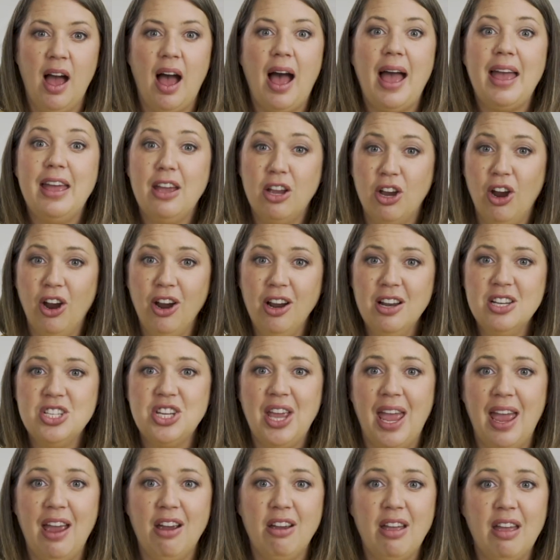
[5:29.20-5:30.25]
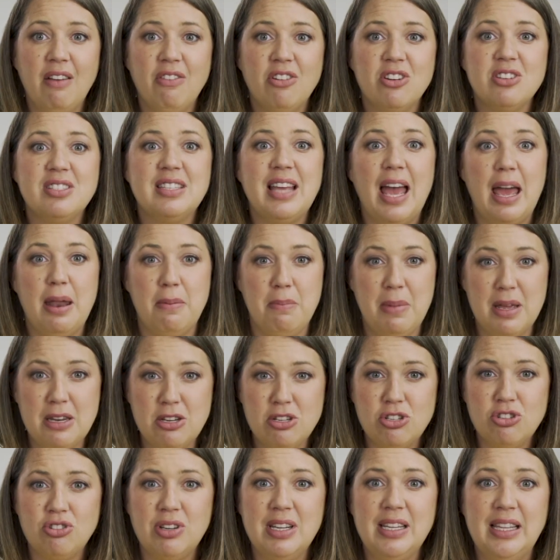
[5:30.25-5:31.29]
I encourage caregivers and
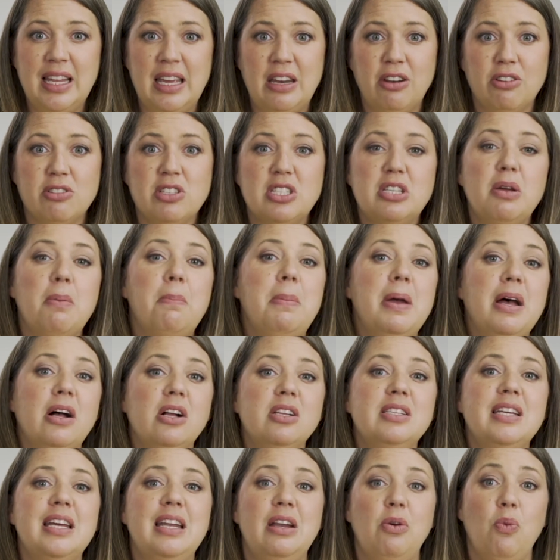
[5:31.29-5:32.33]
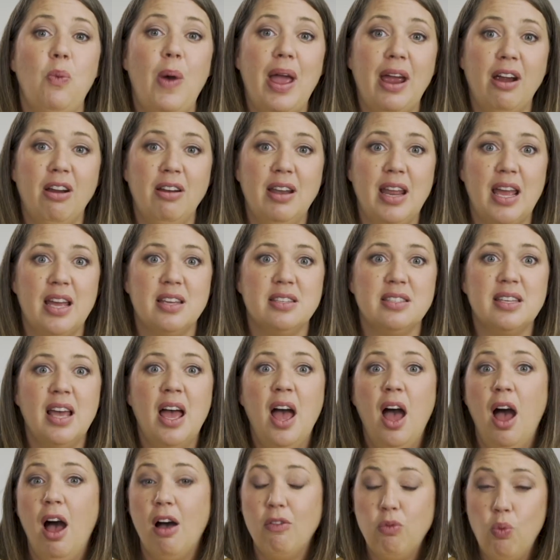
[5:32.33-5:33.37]
ministry leaders to build an awareness
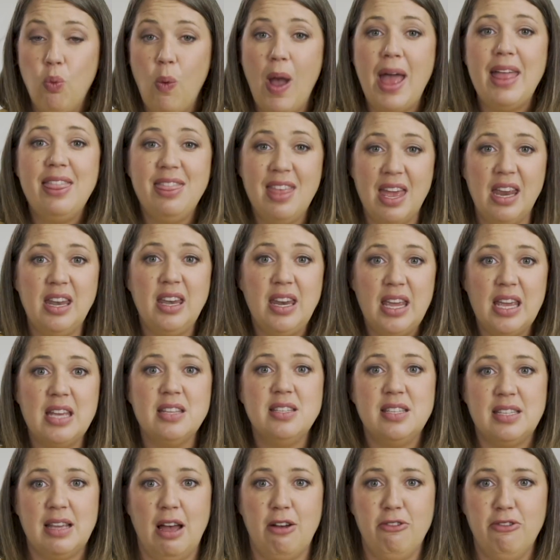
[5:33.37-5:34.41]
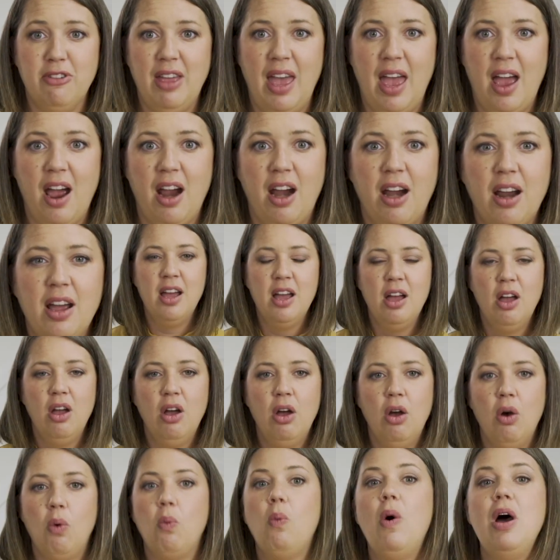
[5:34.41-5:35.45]
of when they need self care
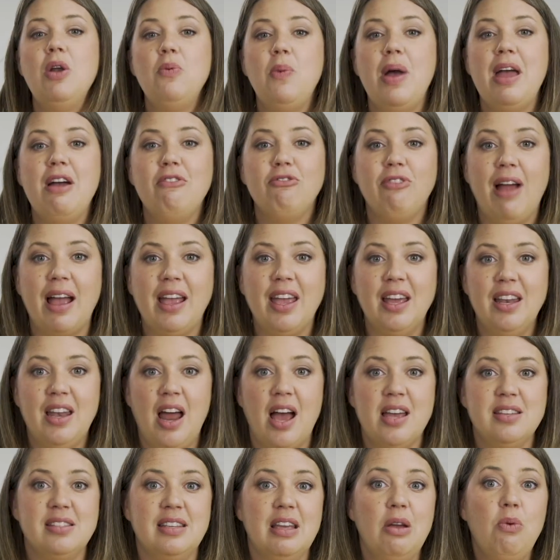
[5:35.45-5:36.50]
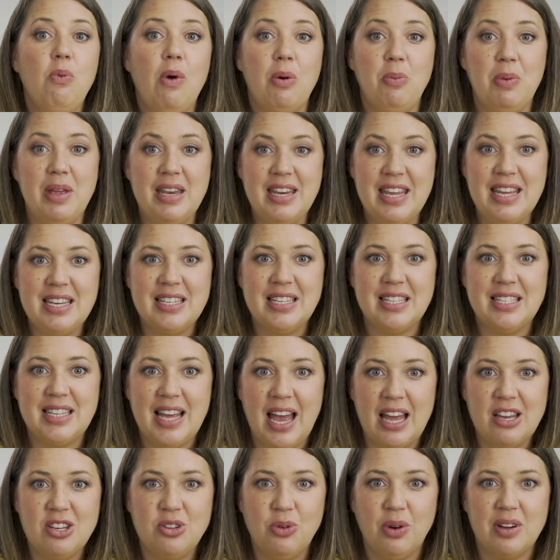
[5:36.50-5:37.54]
one way of recognizing when we need to
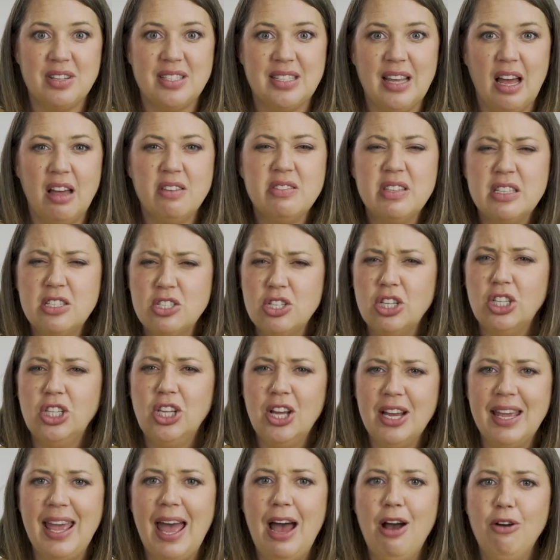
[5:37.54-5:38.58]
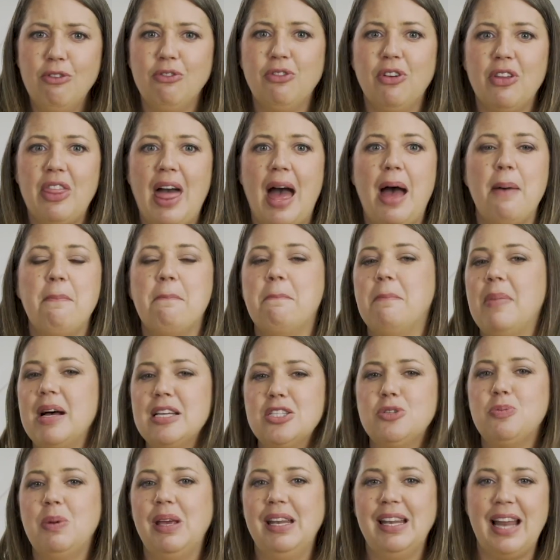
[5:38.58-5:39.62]
tend to ourselves is to look out for that
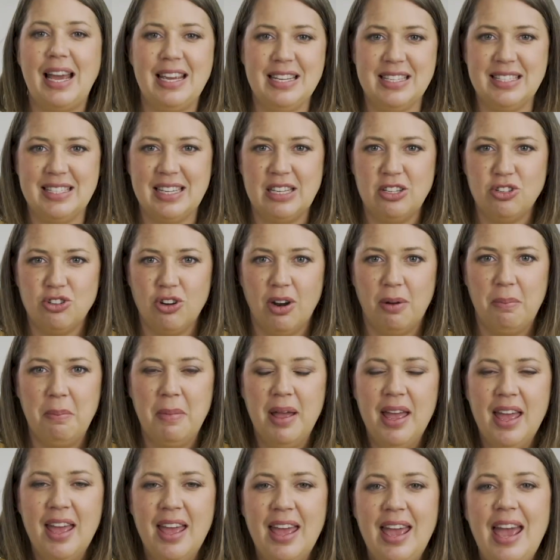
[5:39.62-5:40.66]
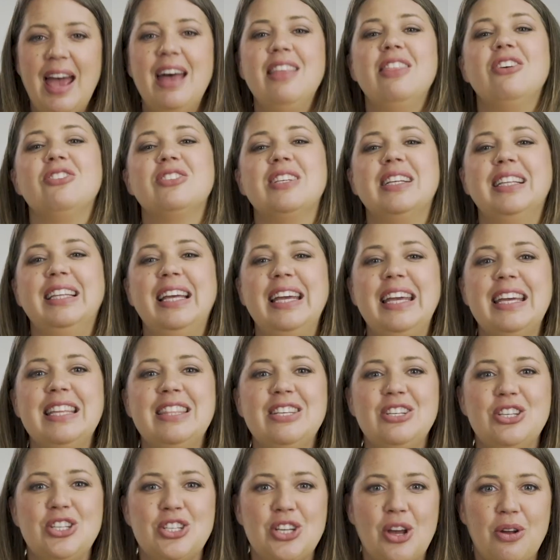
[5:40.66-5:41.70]
must be nice syndrome. And there's a link in
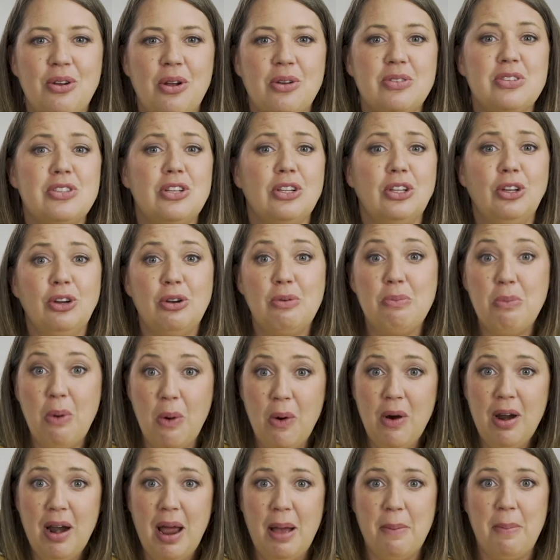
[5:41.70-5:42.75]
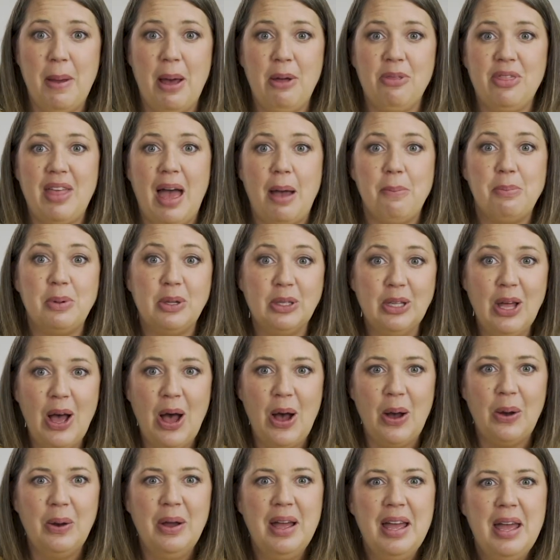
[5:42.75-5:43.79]
the show notes to learn more about that
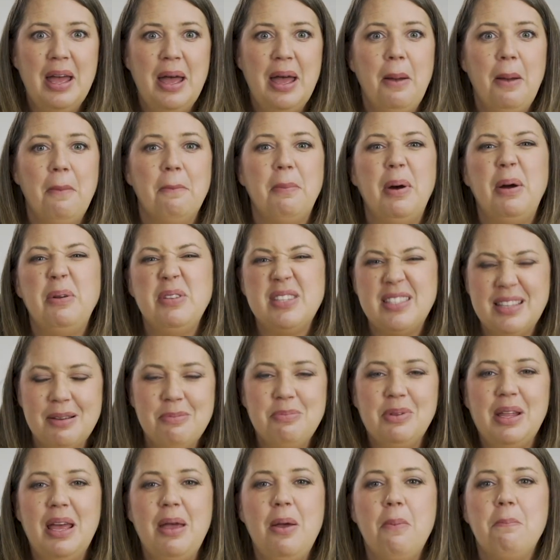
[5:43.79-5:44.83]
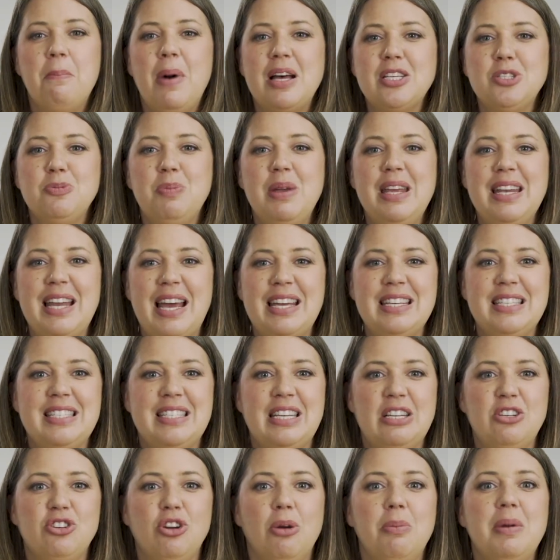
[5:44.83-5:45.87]
below. But simply, must be nice
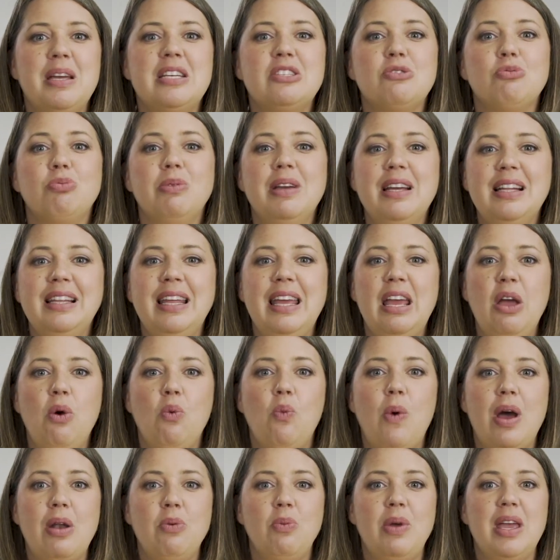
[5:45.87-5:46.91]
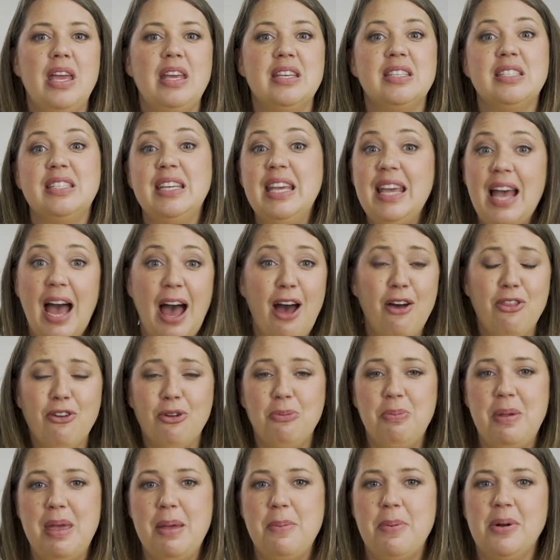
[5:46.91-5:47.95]
syndrome is really when we see other
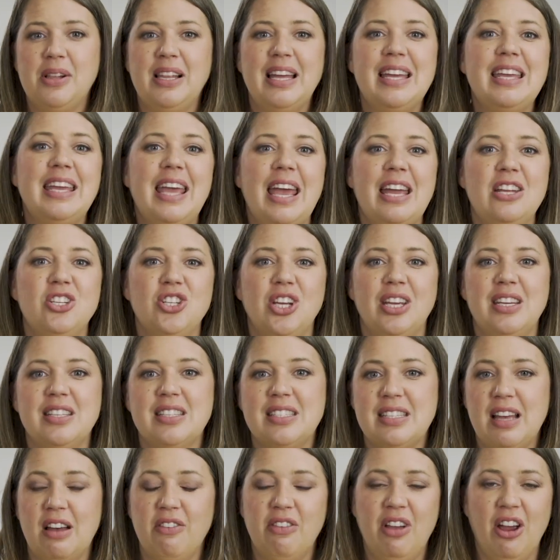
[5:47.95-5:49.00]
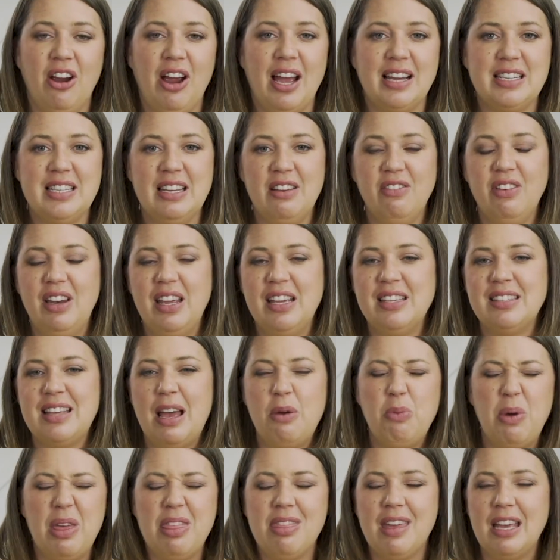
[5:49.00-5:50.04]
people engaging in self care activities
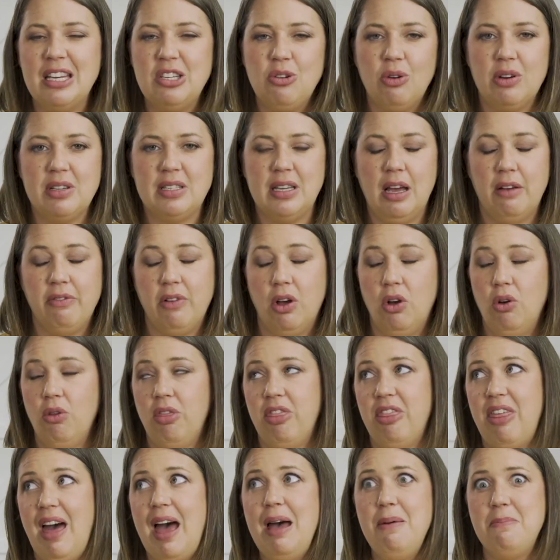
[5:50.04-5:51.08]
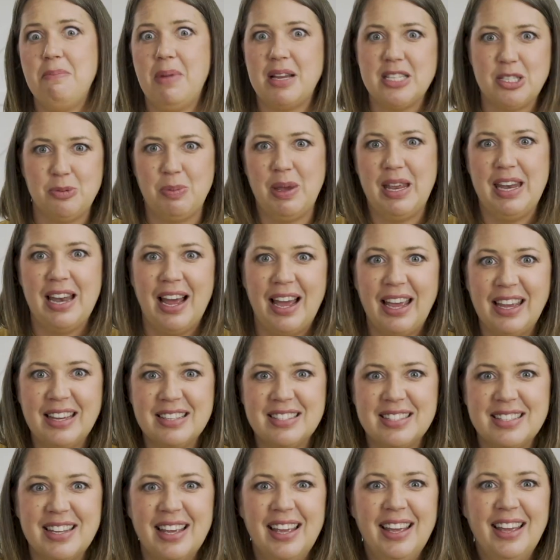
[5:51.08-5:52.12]
and we think to ourselves, oh, that must be
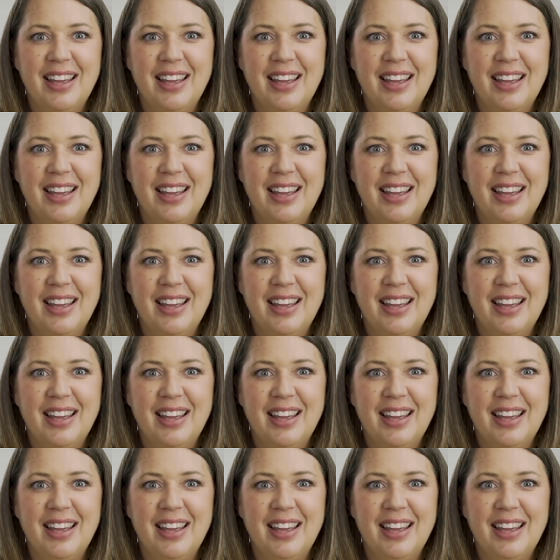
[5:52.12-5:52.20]
nice.